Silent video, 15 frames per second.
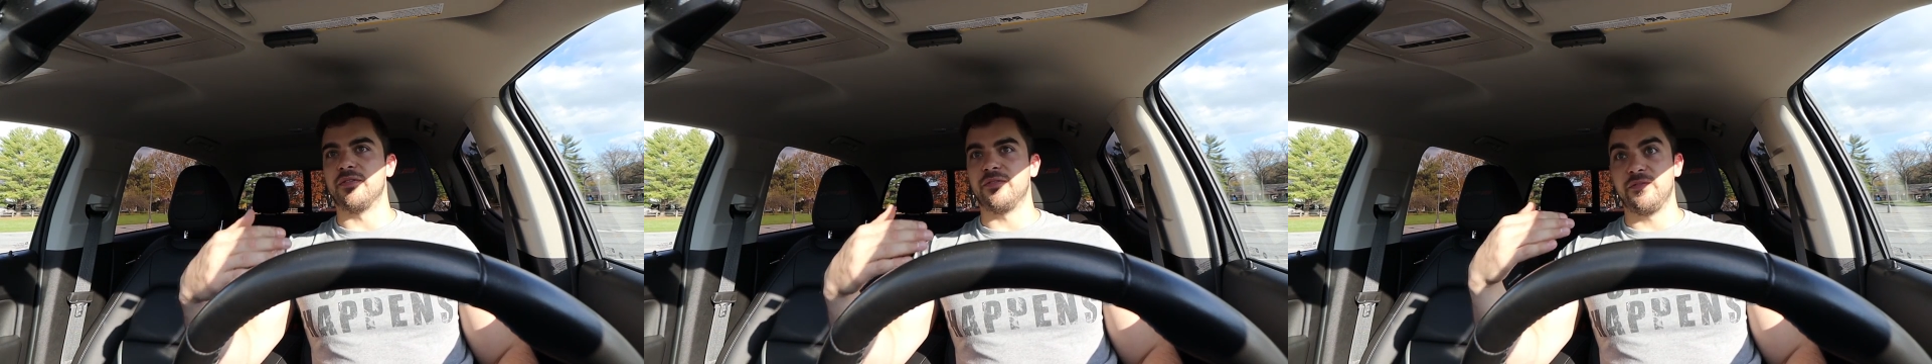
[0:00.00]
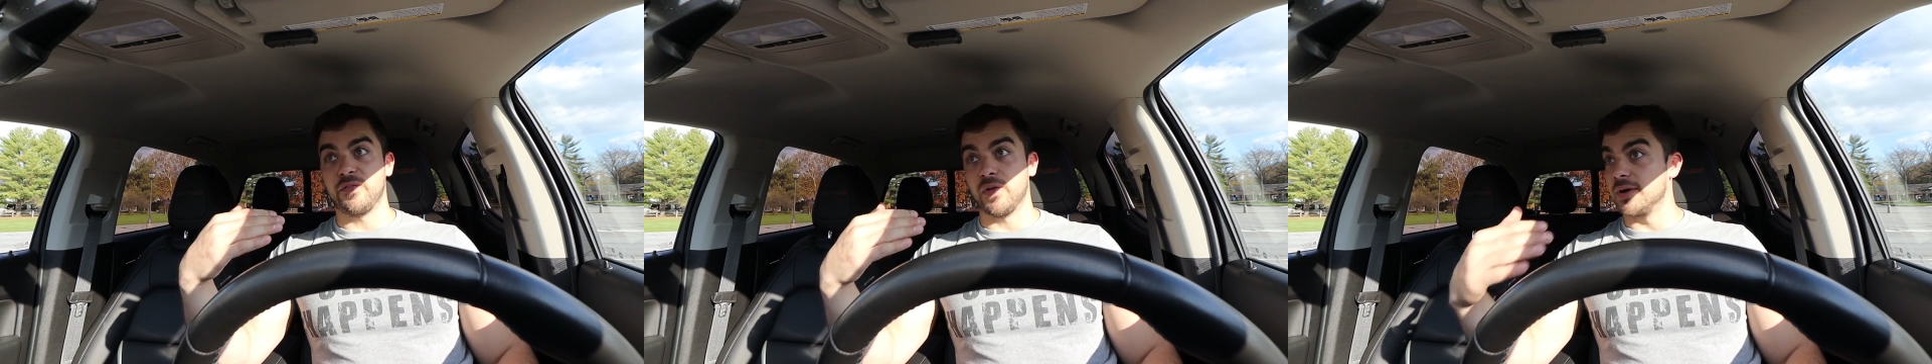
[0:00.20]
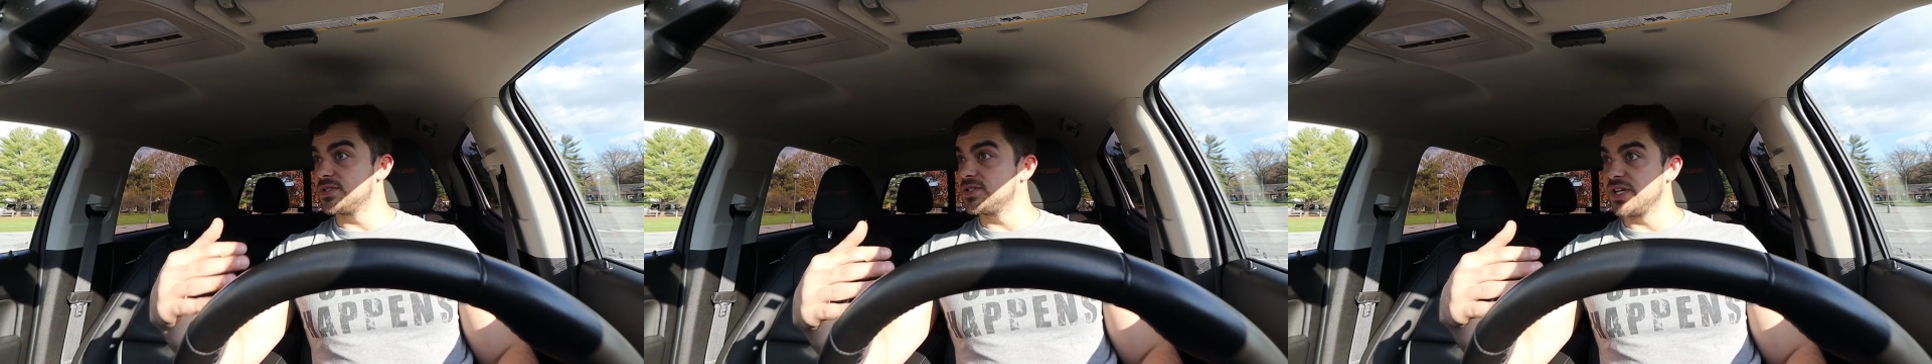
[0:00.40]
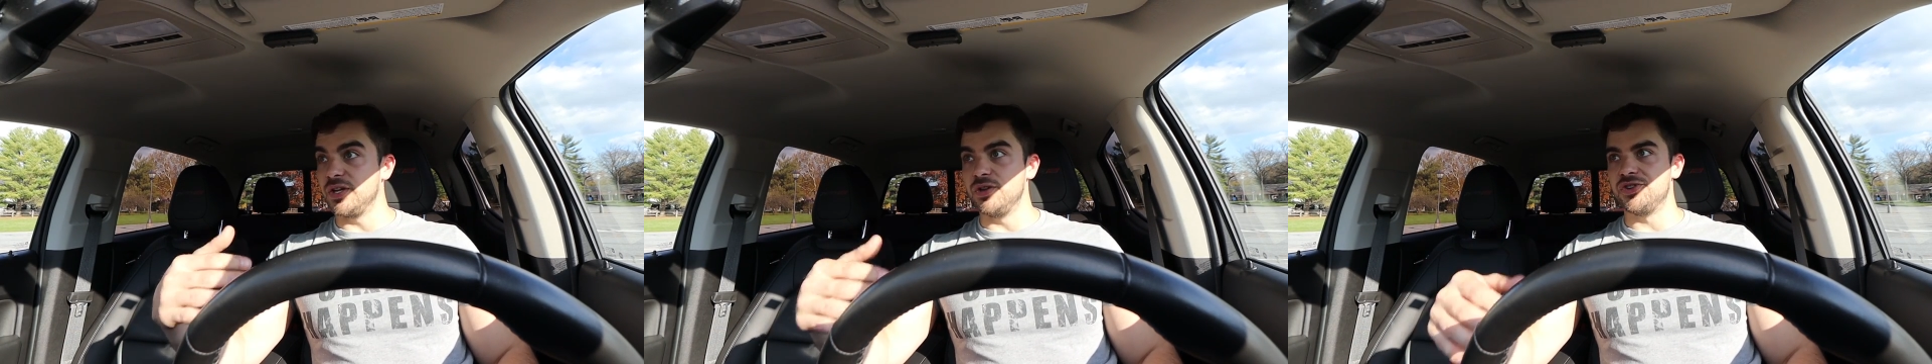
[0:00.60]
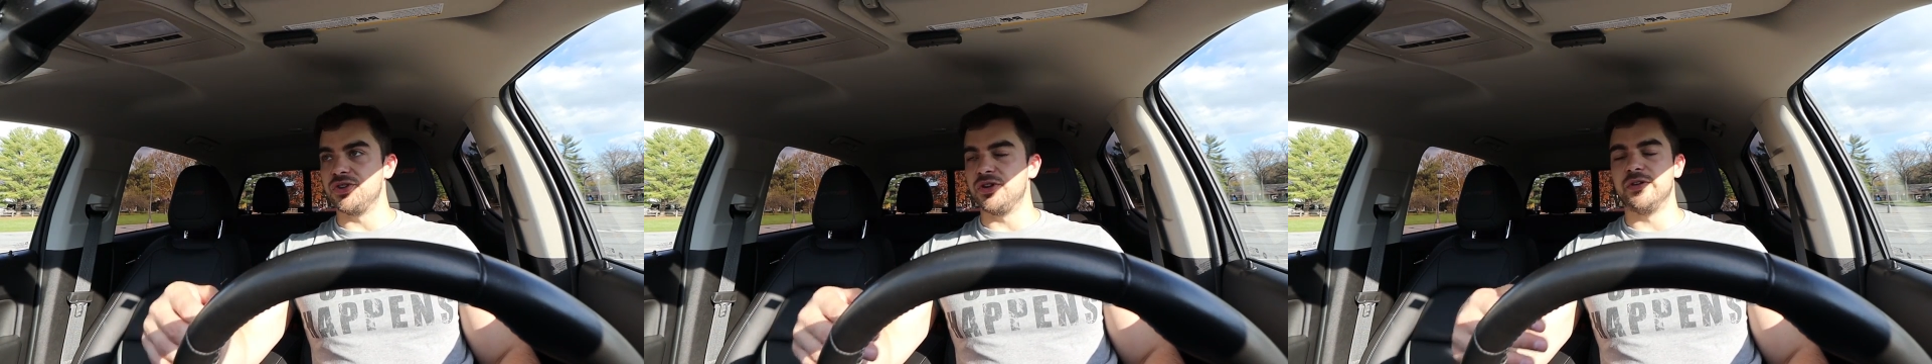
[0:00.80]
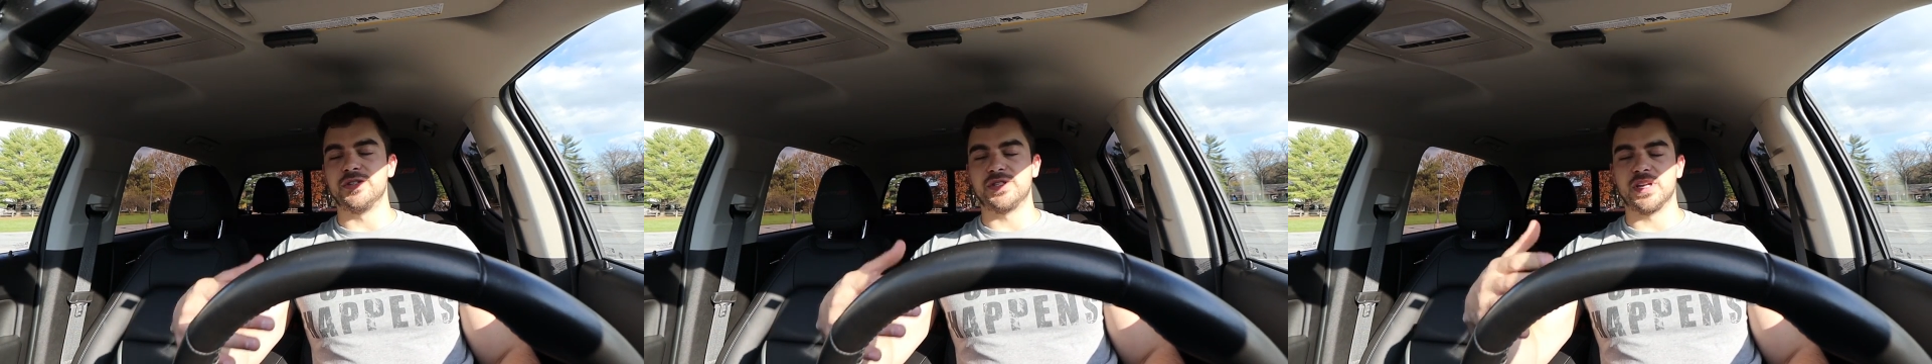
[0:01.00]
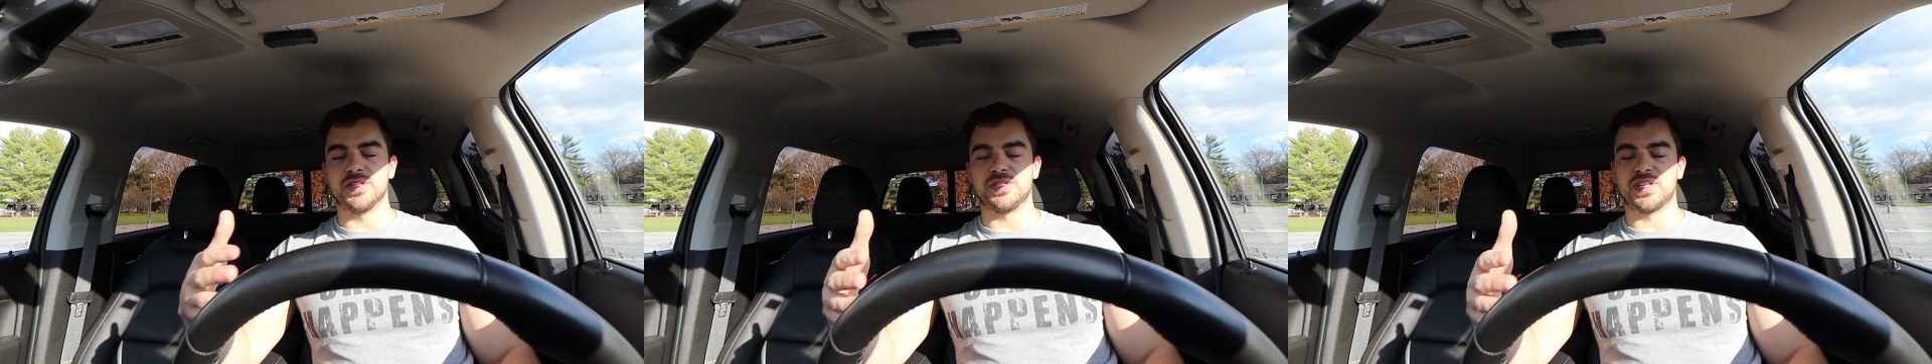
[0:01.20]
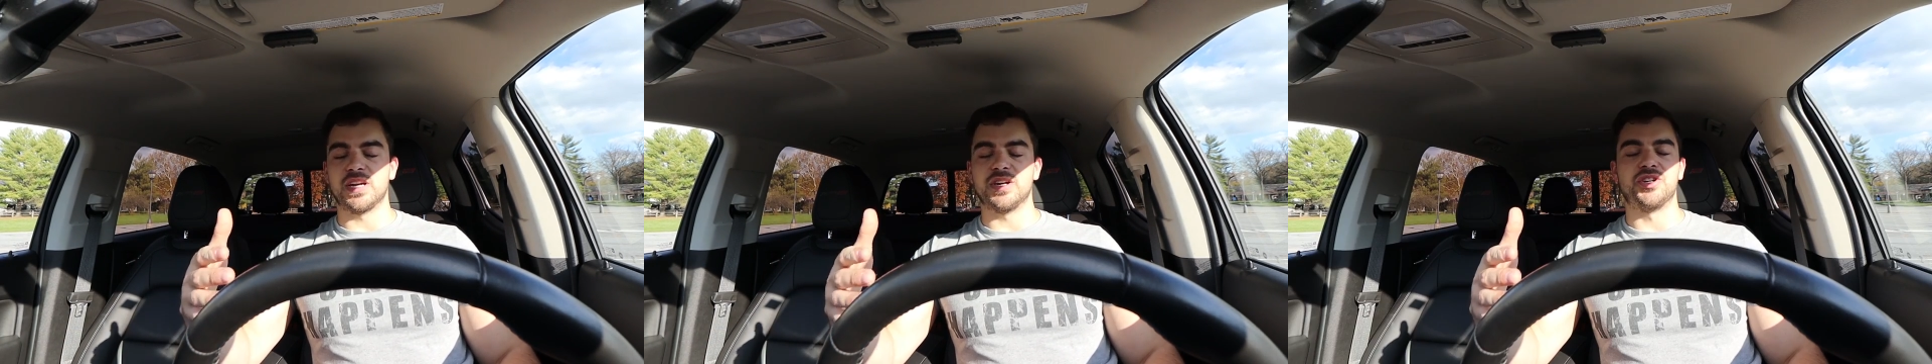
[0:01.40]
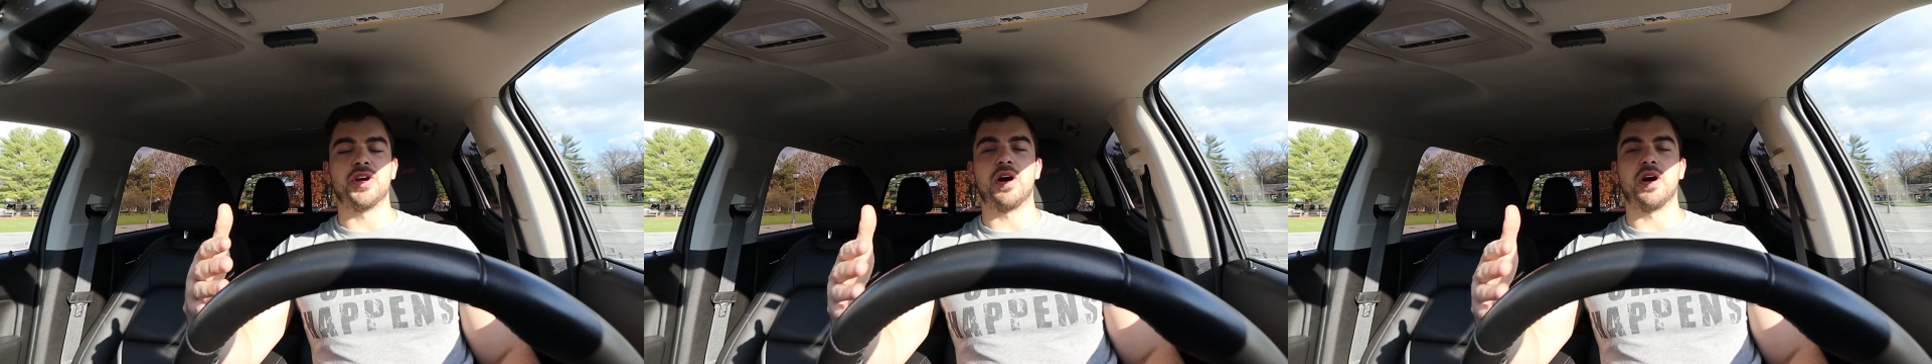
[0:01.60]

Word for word: the first thing you should do is get a set of